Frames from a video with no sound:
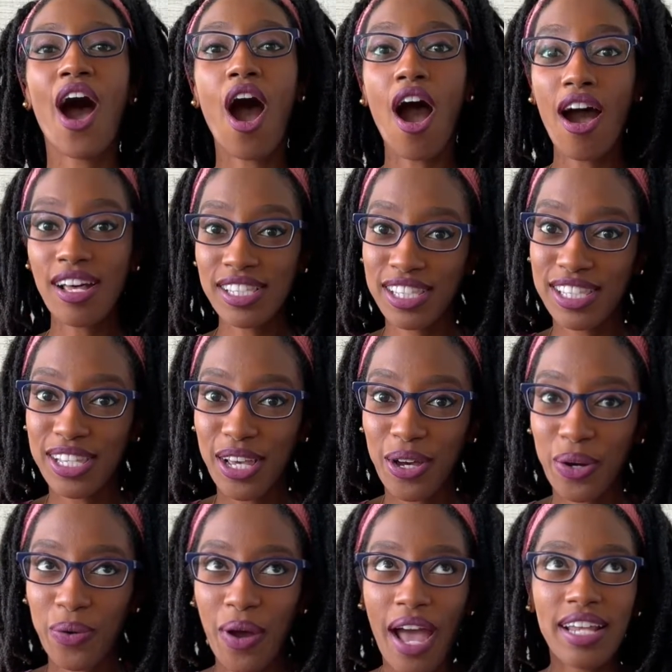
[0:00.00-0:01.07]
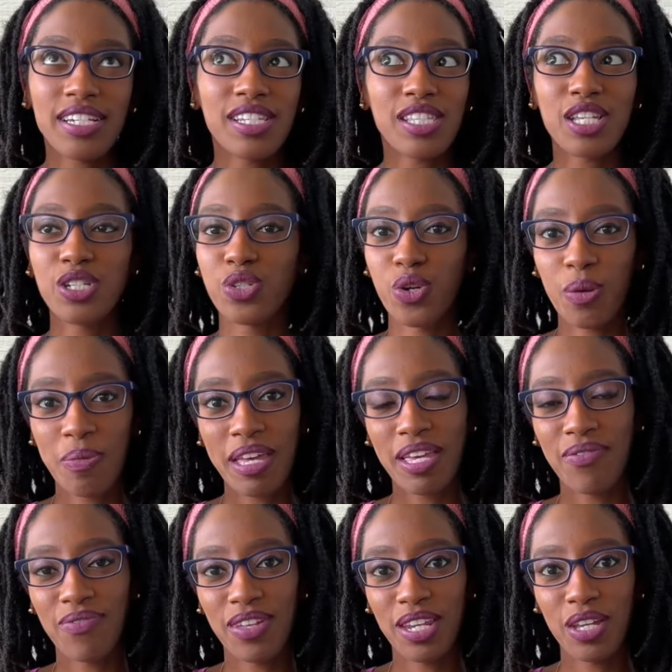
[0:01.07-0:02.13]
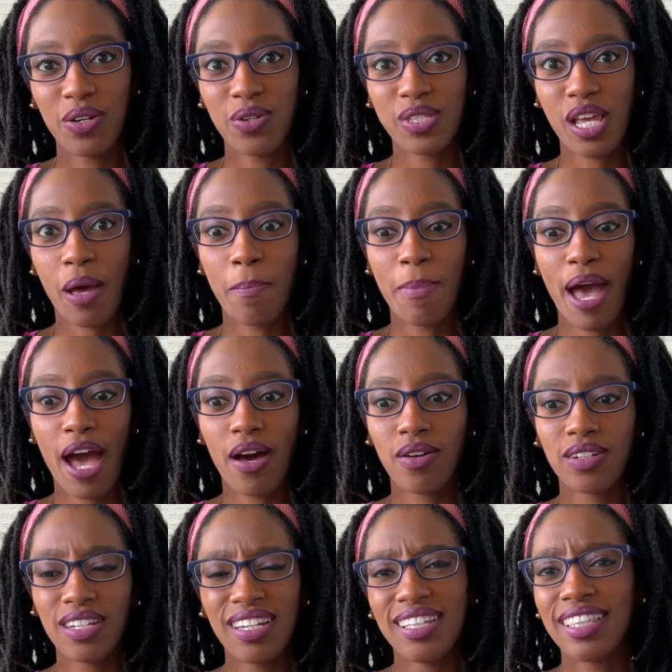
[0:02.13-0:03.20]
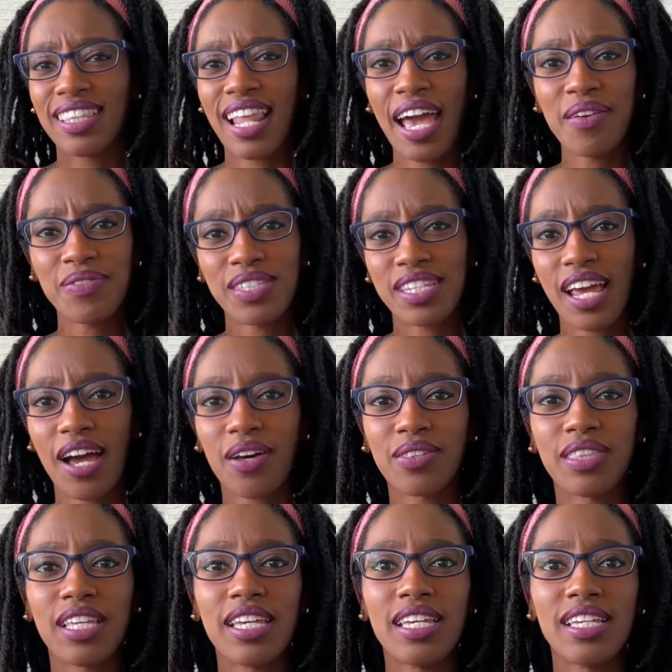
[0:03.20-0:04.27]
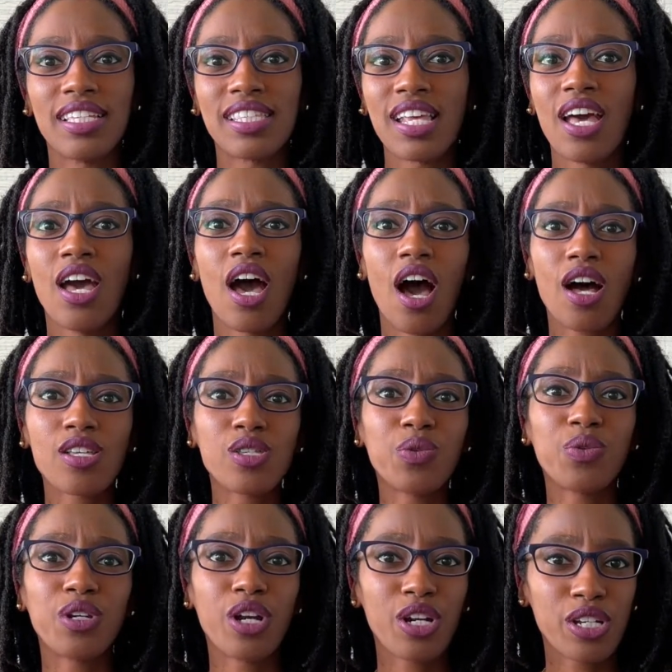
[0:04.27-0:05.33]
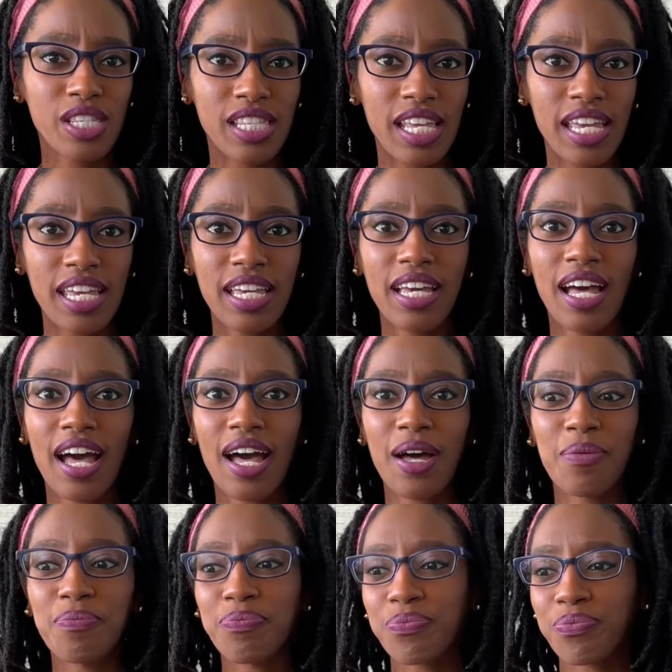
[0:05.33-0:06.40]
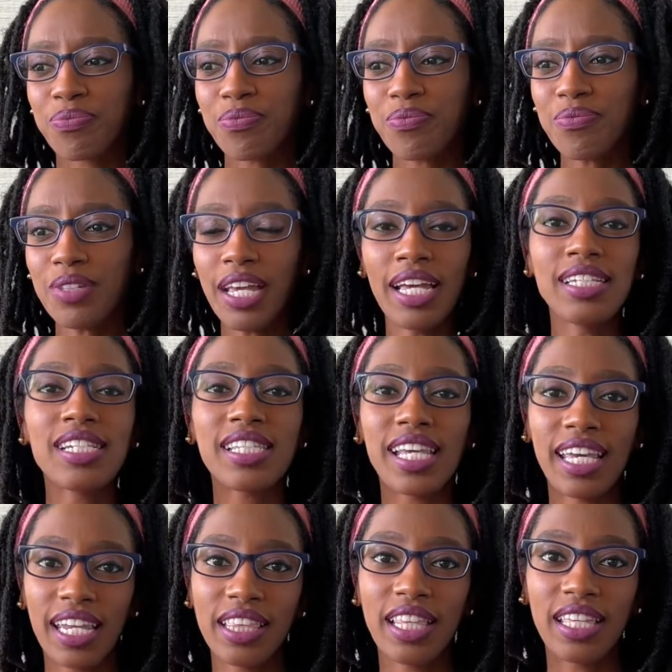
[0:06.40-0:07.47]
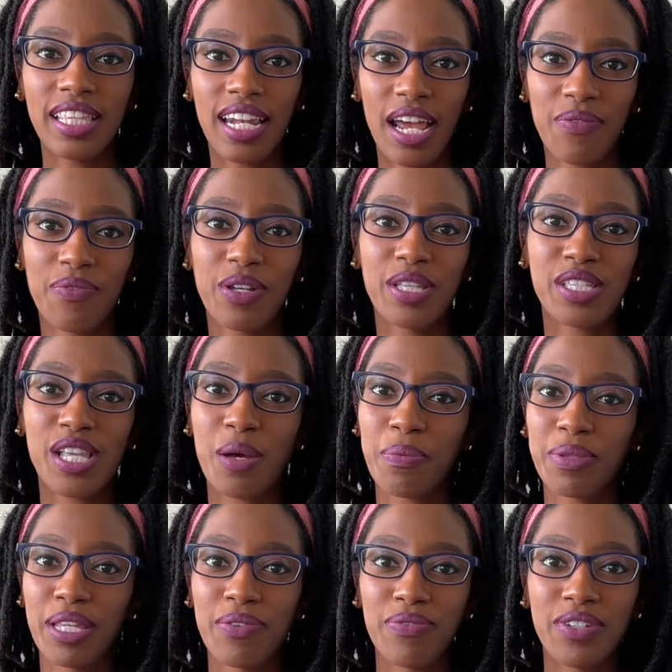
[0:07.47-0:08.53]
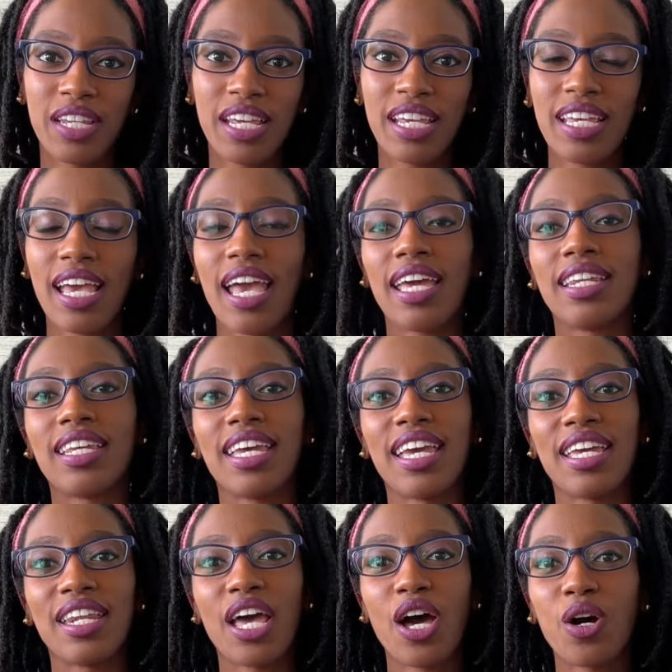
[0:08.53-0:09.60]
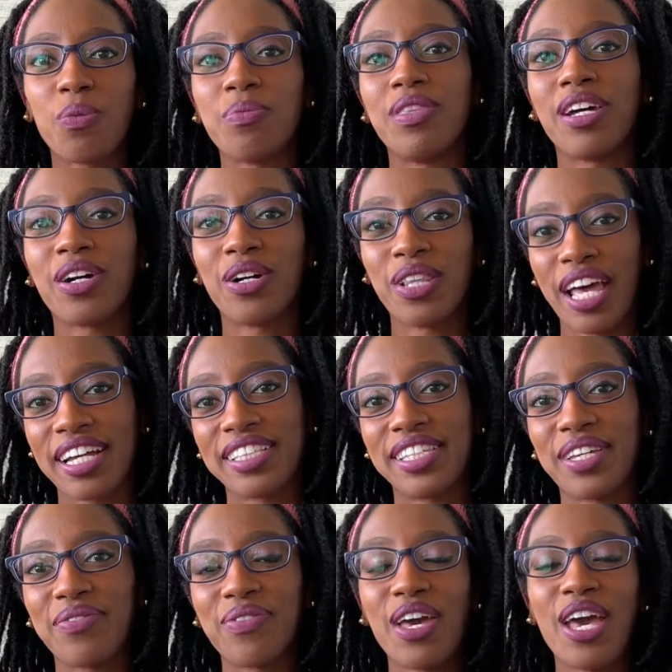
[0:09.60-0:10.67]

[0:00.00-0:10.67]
Also, I just enjoy making videos about lifestyle things, also nursing, and just anything that I feel is uplifting and can help the collective.